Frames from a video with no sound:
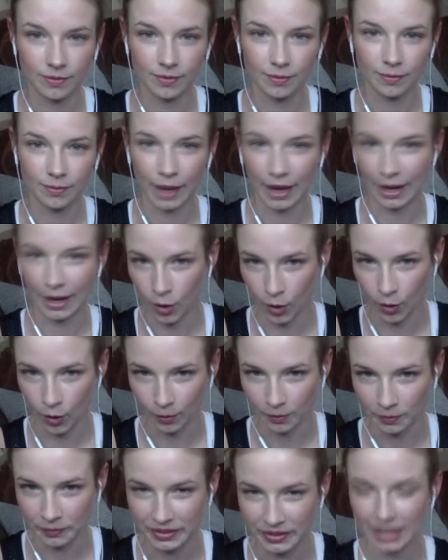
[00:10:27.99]
back
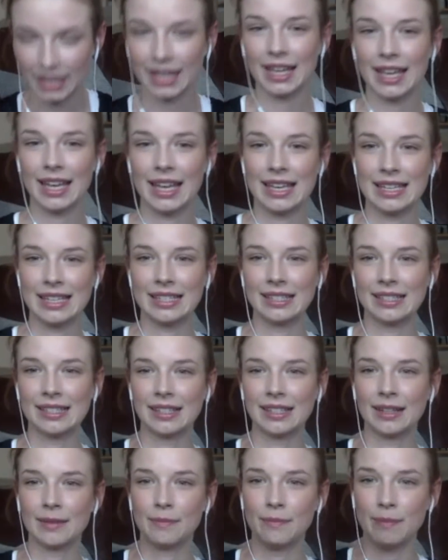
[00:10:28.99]
home is
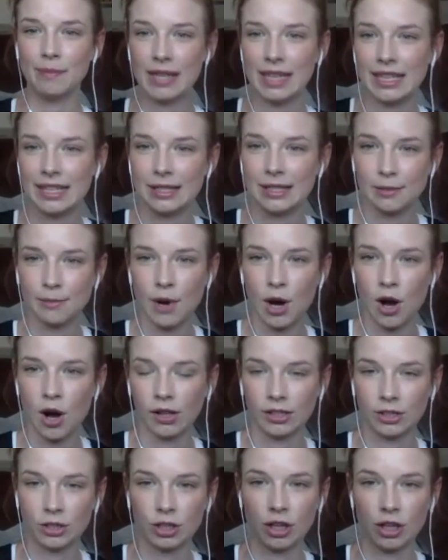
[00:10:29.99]
me small
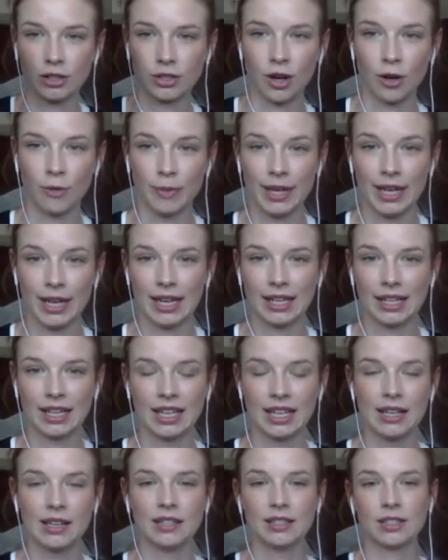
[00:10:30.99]
and Chantal big.
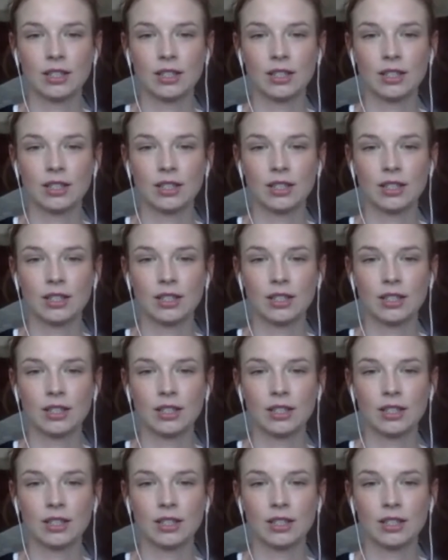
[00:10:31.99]
So